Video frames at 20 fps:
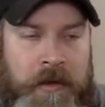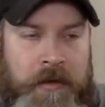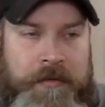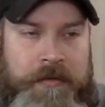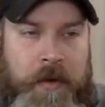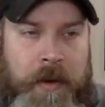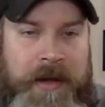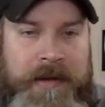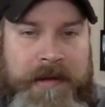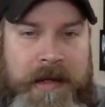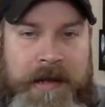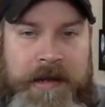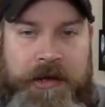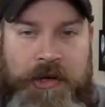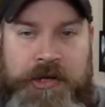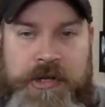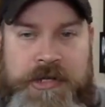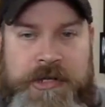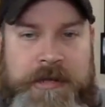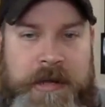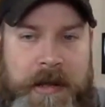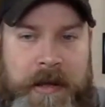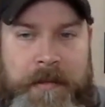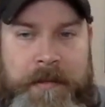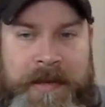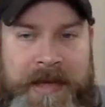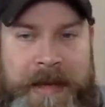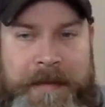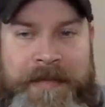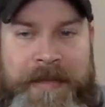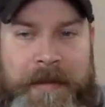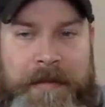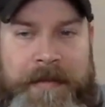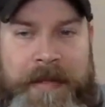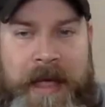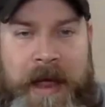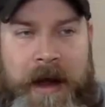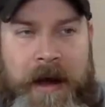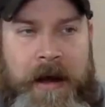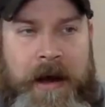So I tend to just keep them
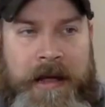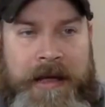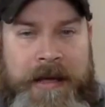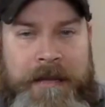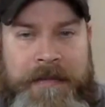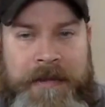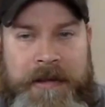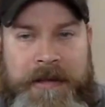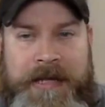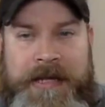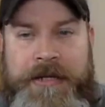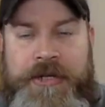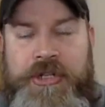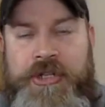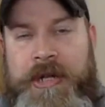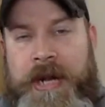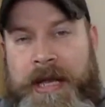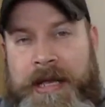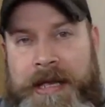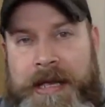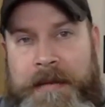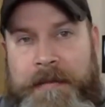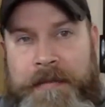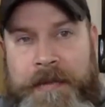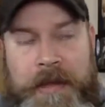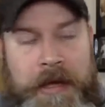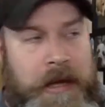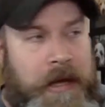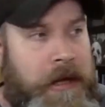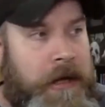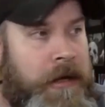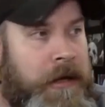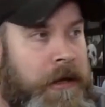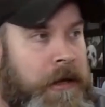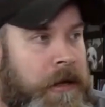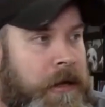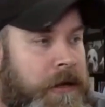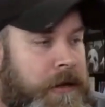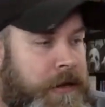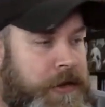there. I keep the leash and I keep the
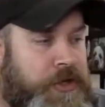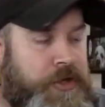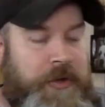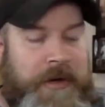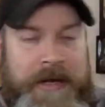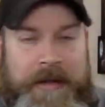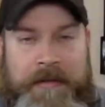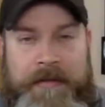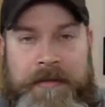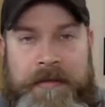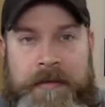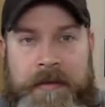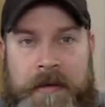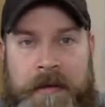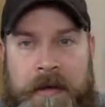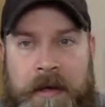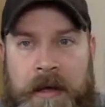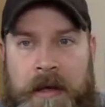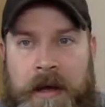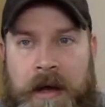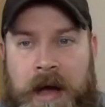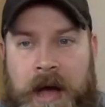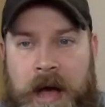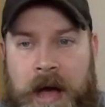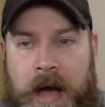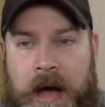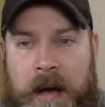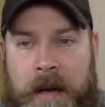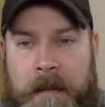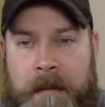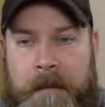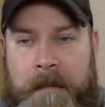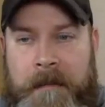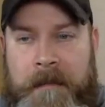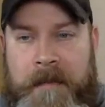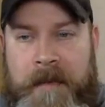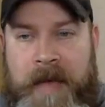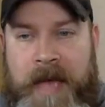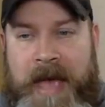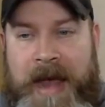treats. And
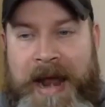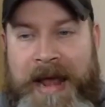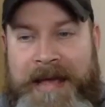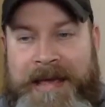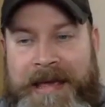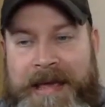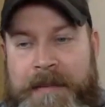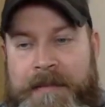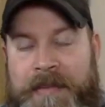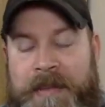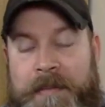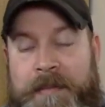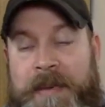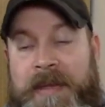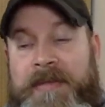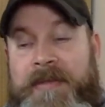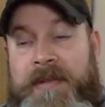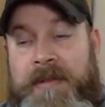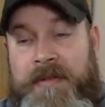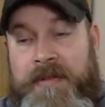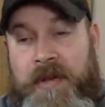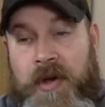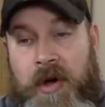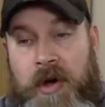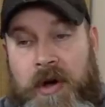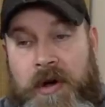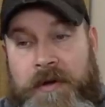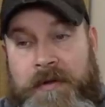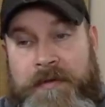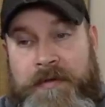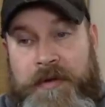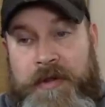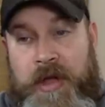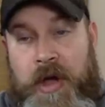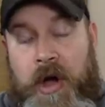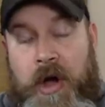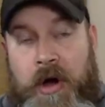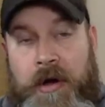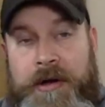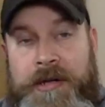I keep the business card for the
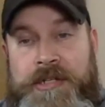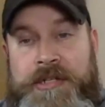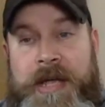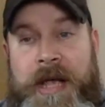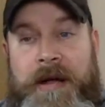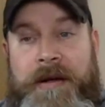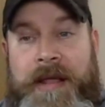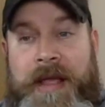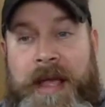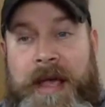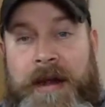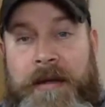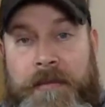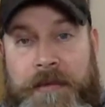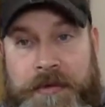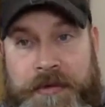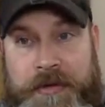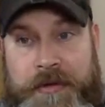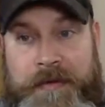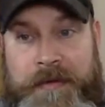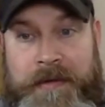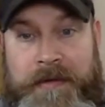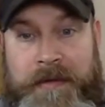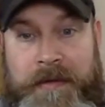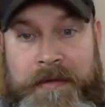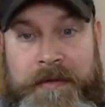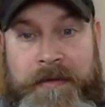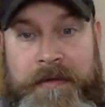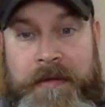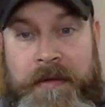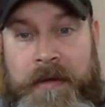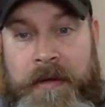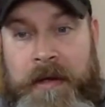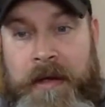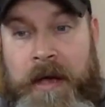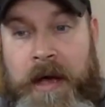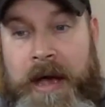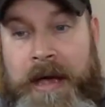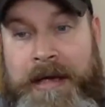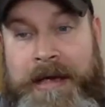Orange County Animal Services.
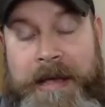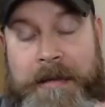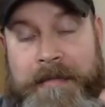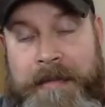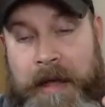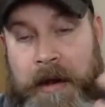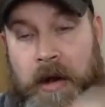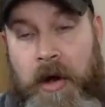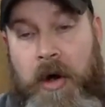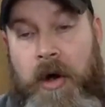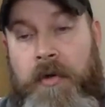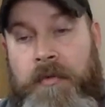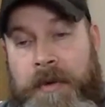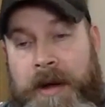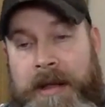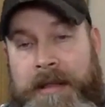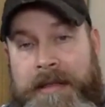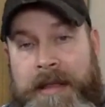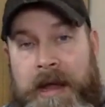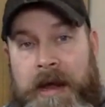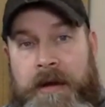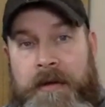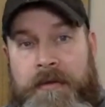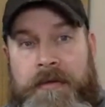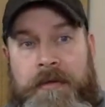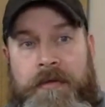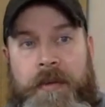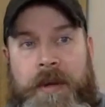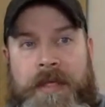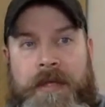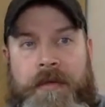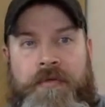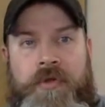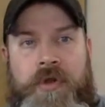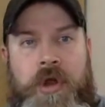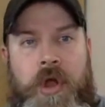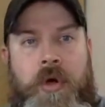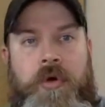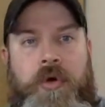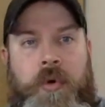I keep that all right there. So this way there's
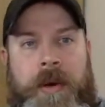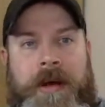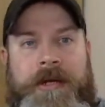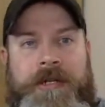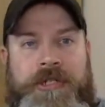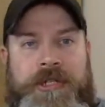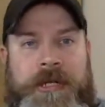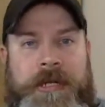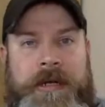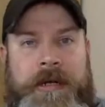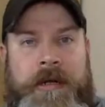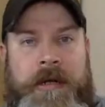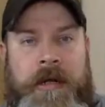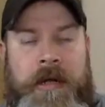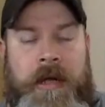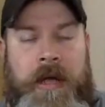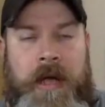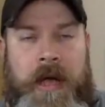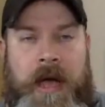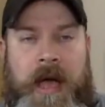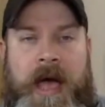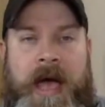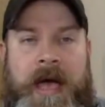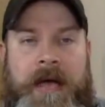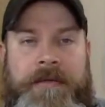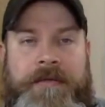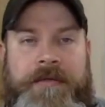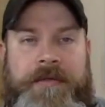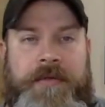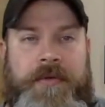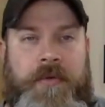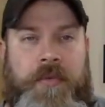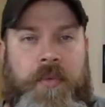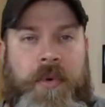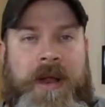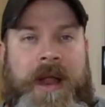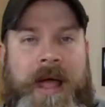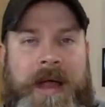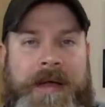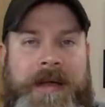no question as to
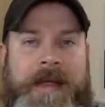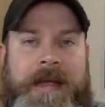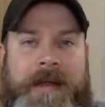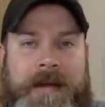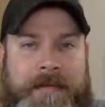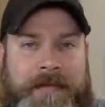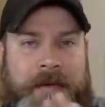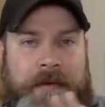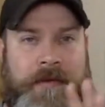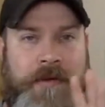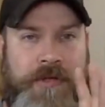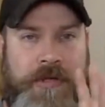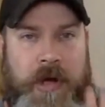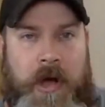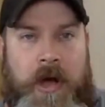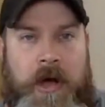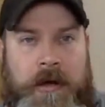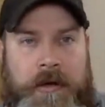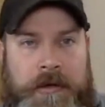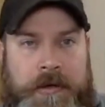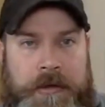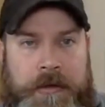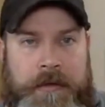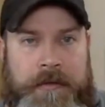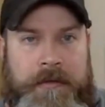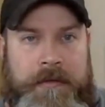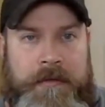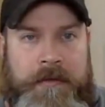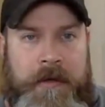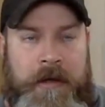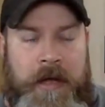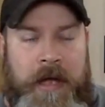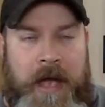what I need if there's a dog loose.